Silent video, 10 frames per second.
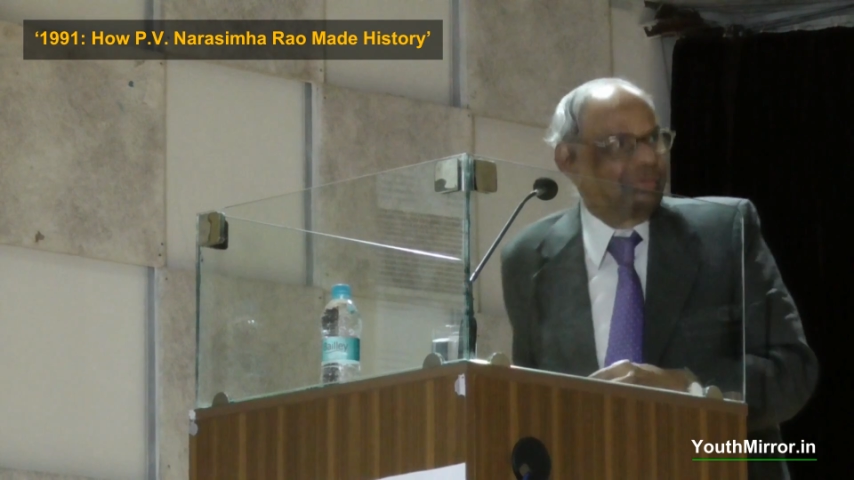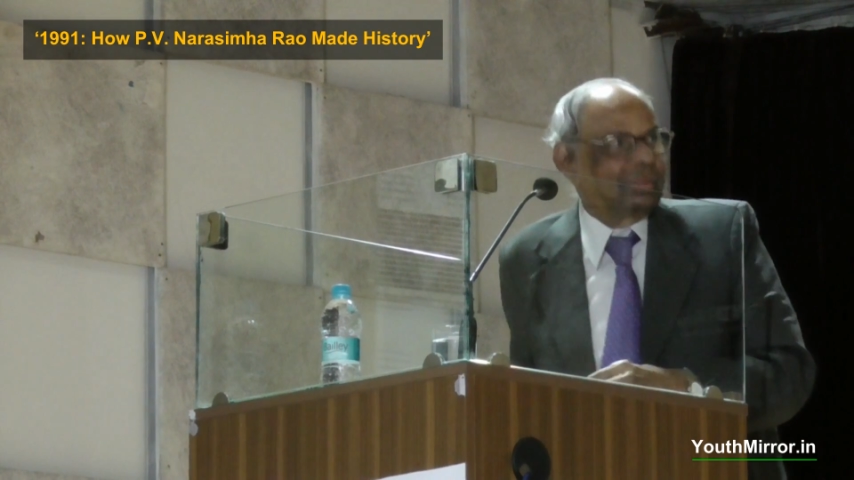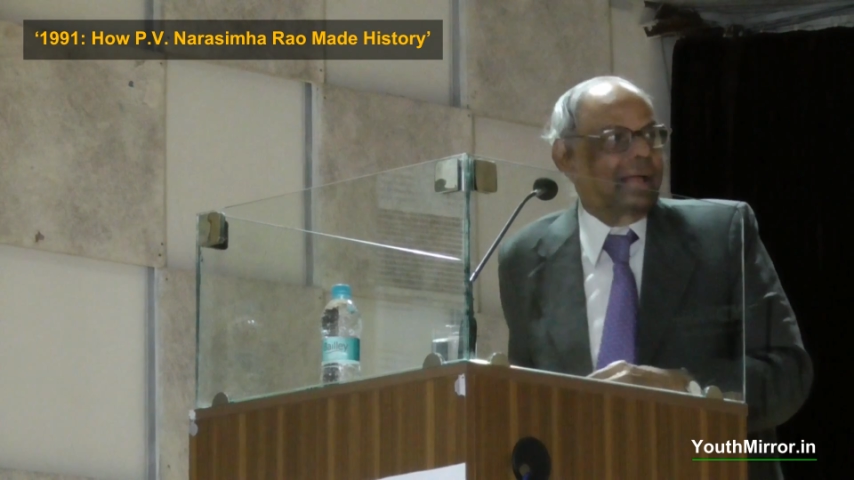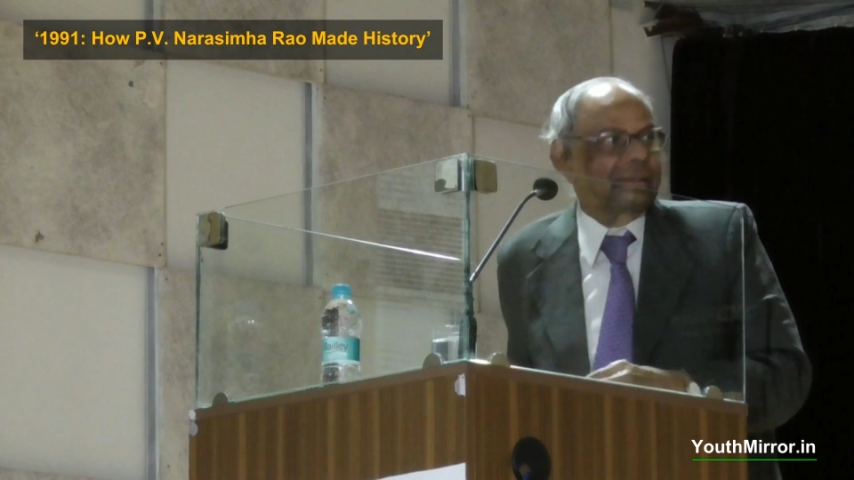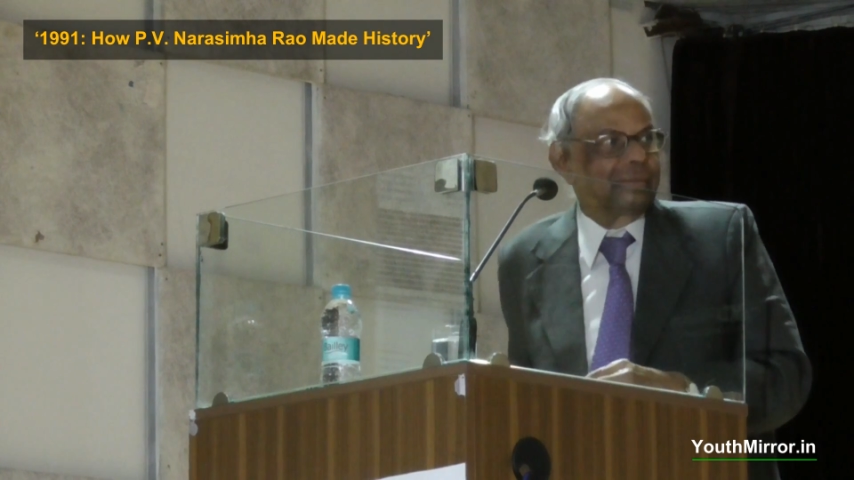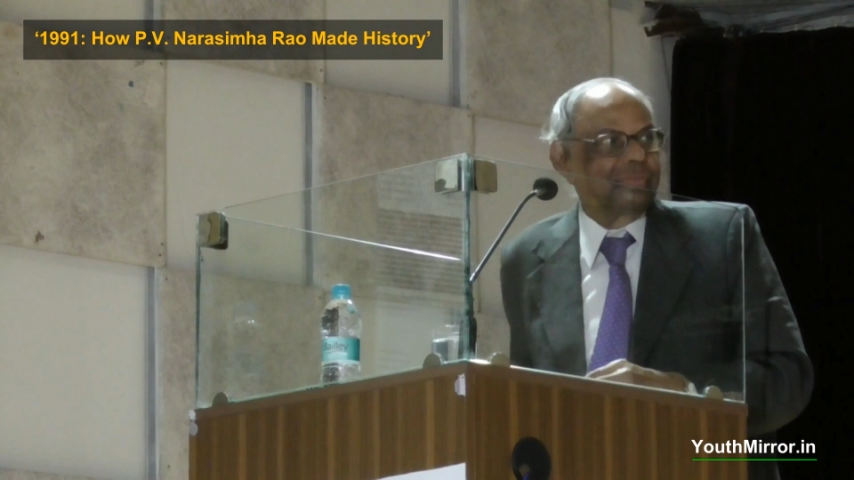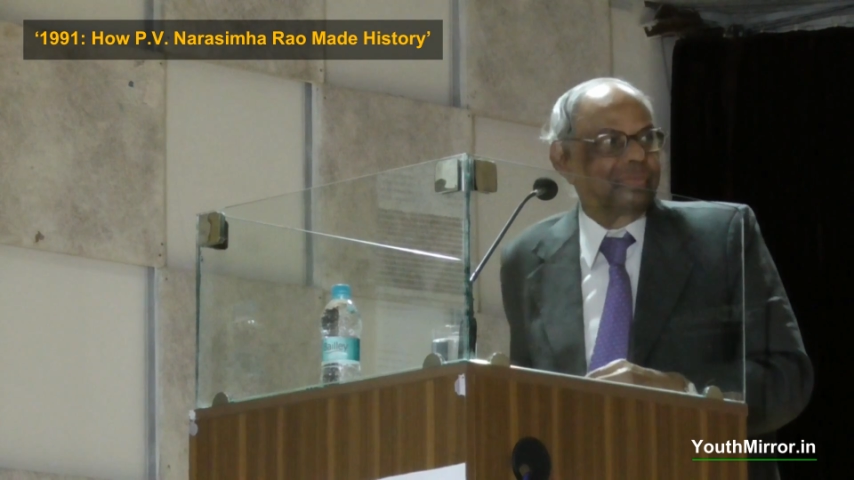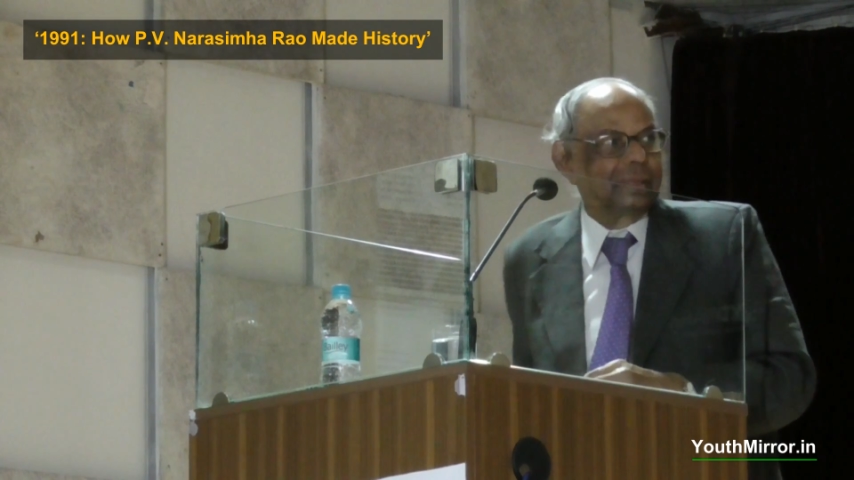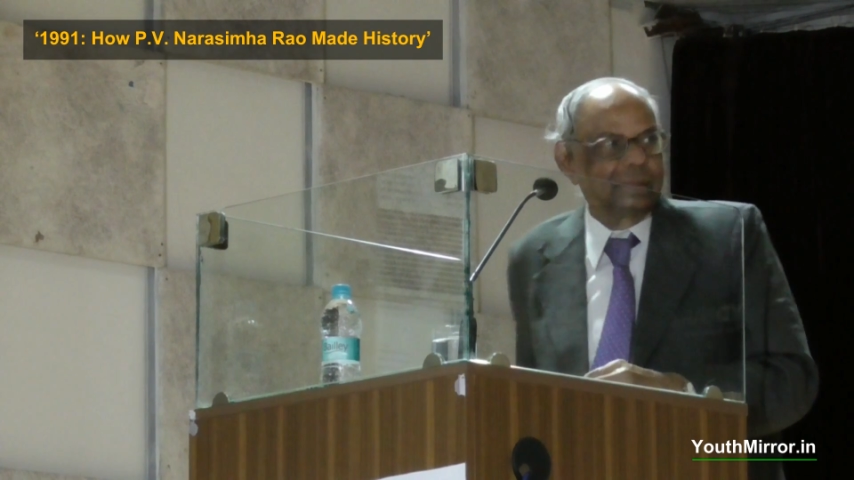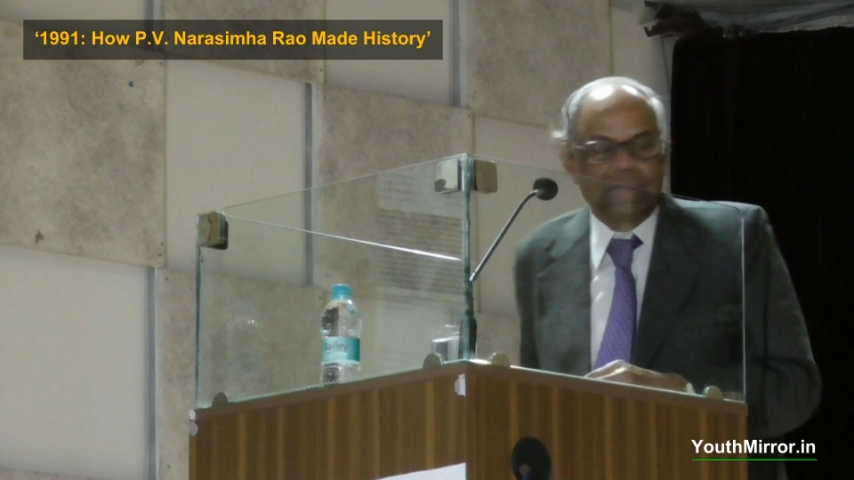that
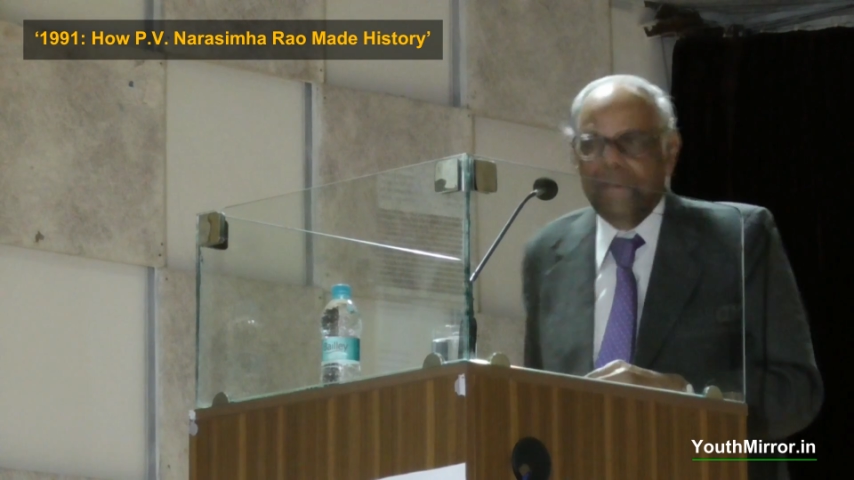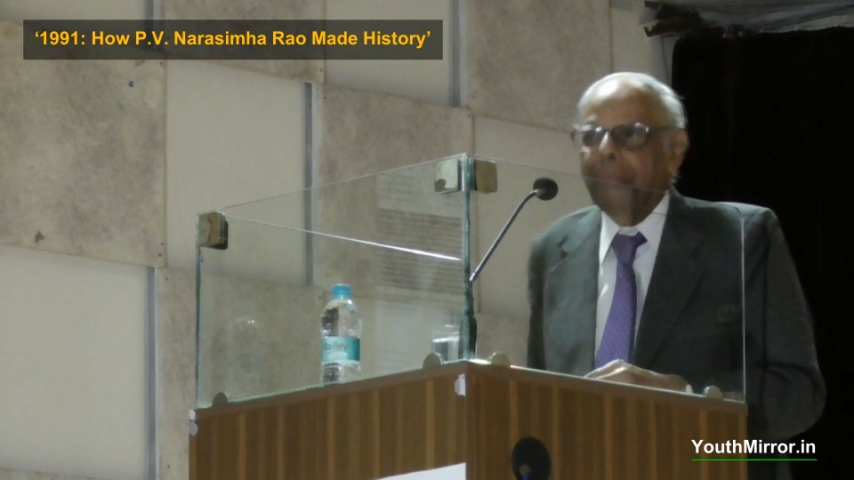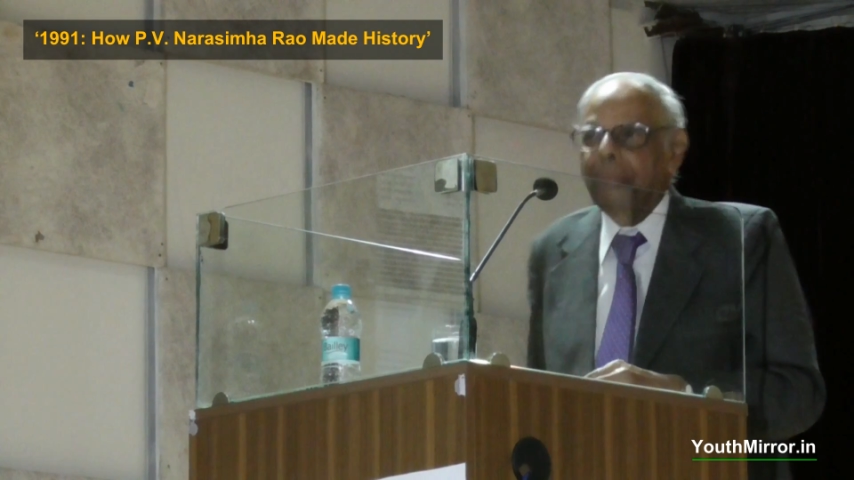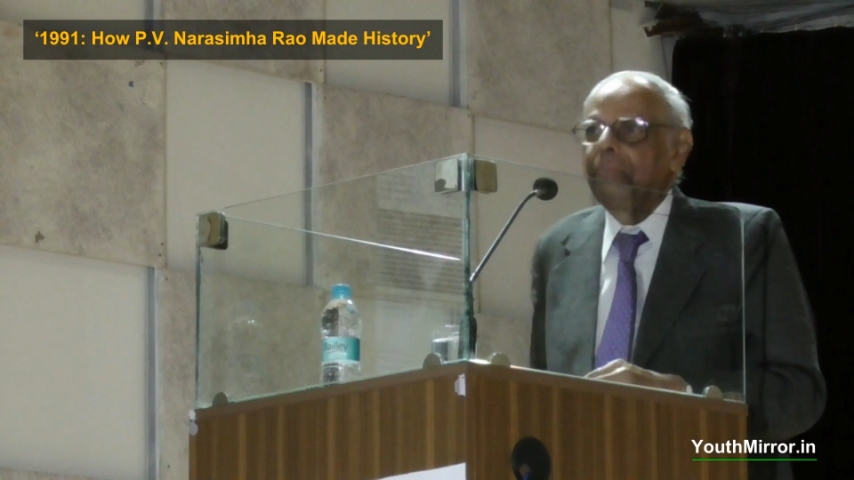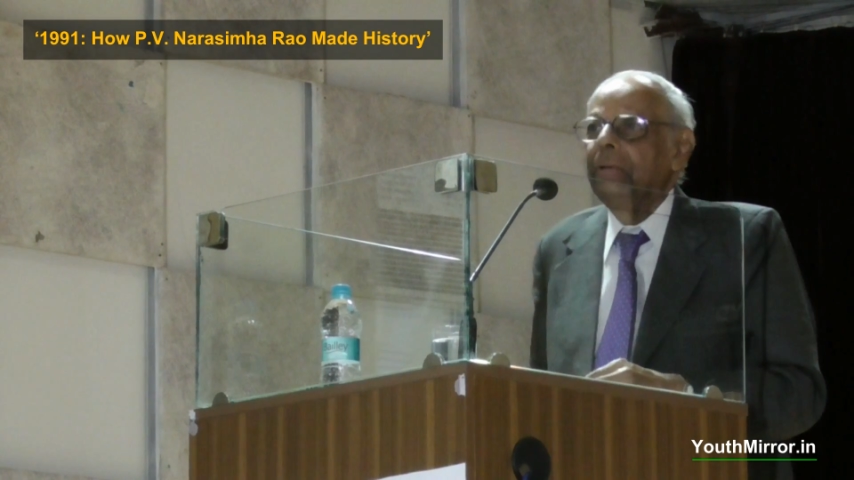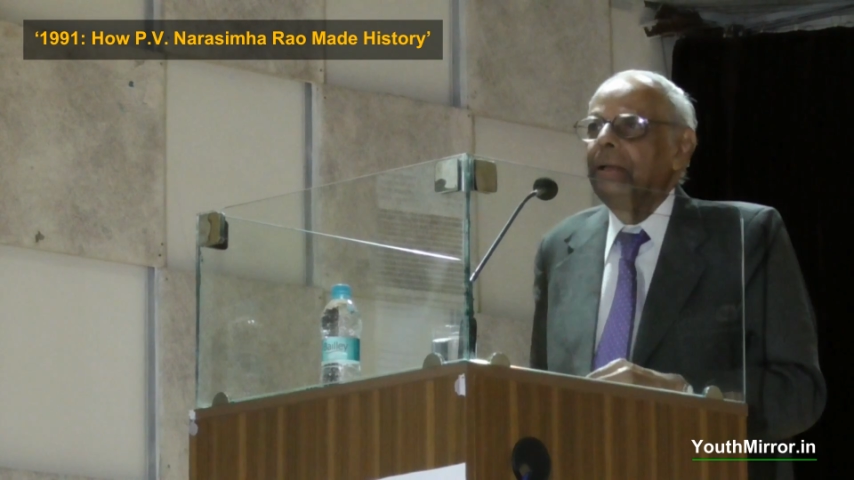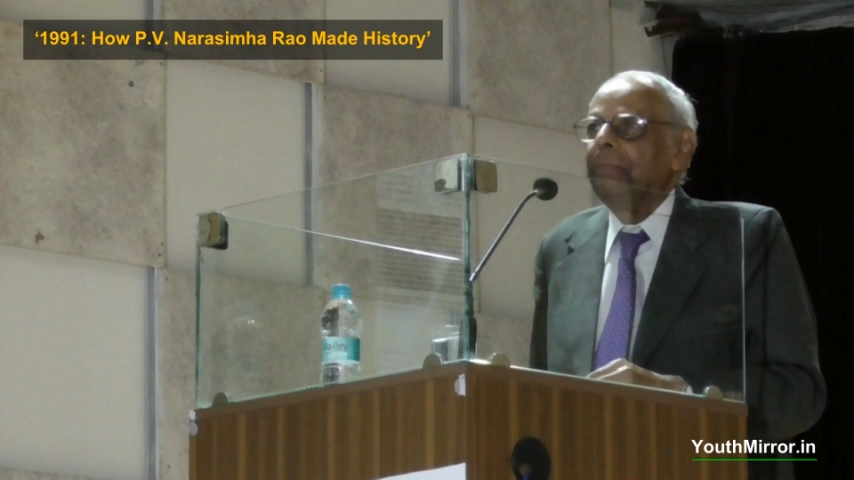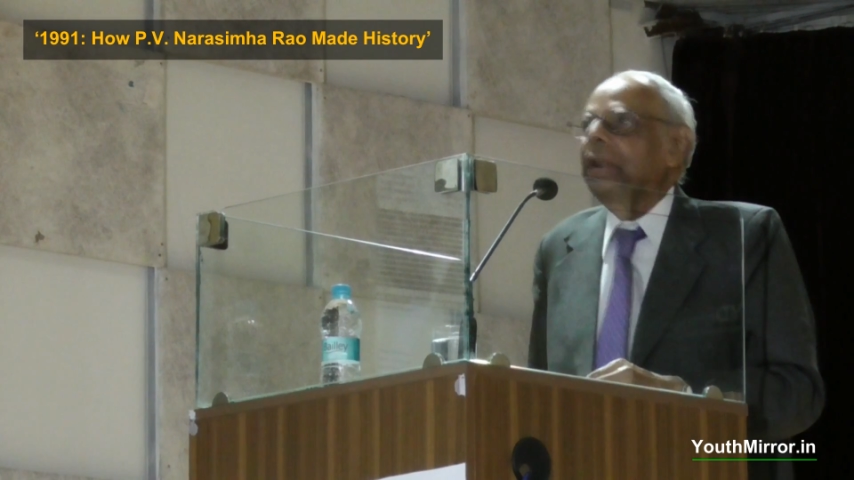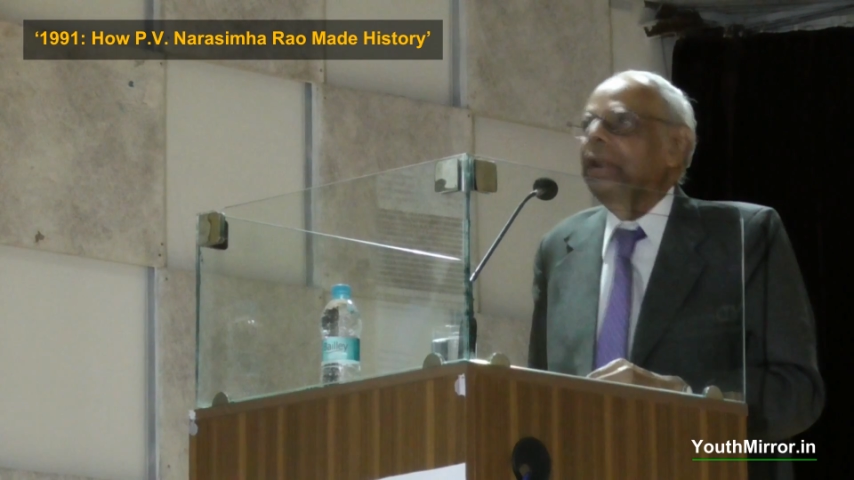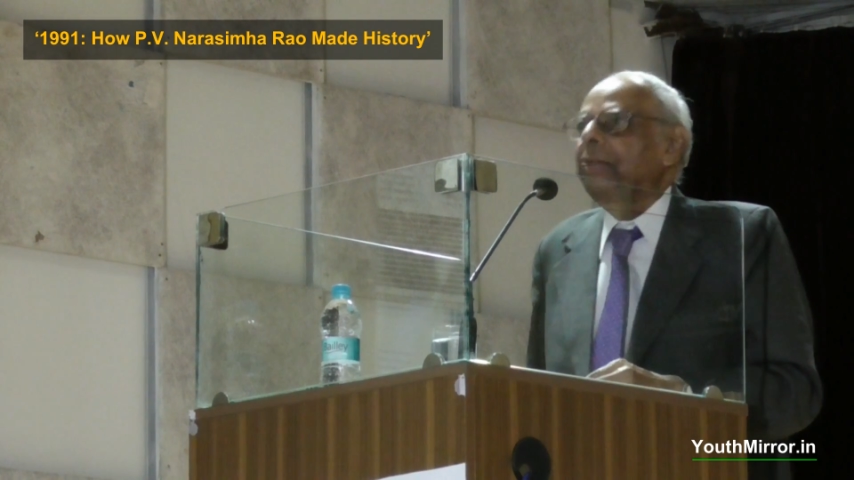perhaps